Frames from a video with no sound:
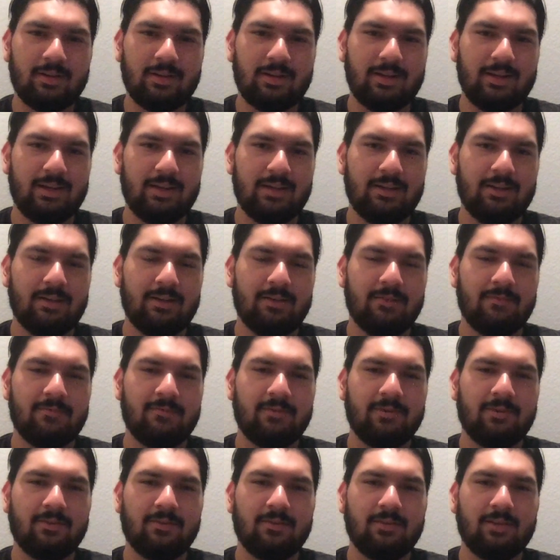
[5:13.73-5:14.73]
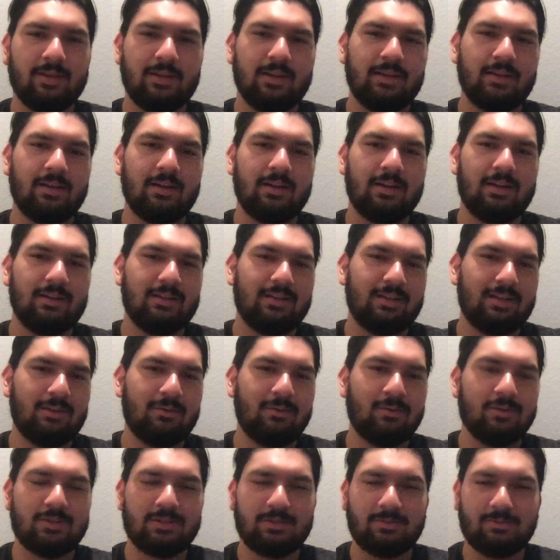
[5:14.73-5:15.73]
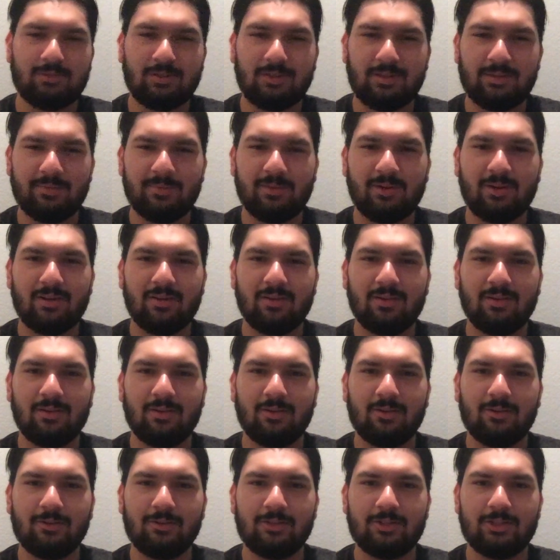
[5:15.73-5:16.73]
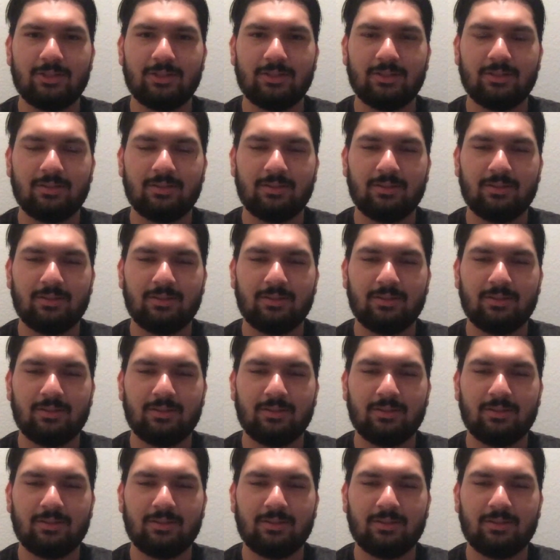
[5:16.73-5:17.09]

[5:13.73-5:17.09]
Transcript: and it felt like I wasn't really part of the culture.